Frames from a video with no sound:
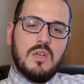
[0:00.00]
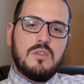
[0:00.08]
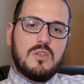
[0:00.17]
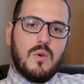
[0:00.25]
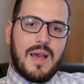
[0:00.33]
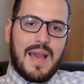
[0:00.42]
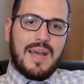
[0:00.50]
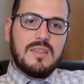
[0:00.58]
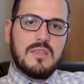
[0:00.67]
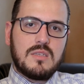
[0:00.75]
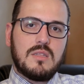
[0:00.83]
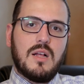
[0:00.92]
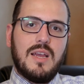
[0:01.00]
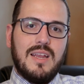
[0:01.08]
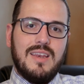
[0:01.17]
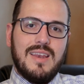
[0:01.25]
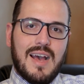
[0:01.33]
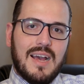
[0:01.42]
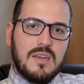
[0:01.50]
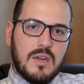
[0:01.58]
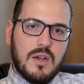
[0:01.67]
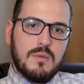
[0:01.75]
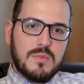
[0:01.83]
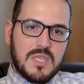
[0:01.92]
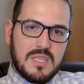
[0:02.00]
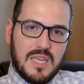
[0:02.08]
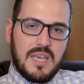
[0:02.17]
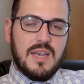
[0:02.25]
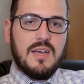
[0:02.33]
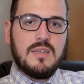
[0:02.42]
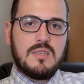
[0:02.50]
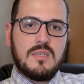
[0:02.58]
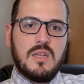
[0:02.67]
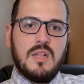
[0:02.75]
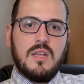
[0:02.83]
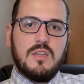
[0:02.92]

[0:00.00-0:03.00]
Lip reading: So had this client not come see us,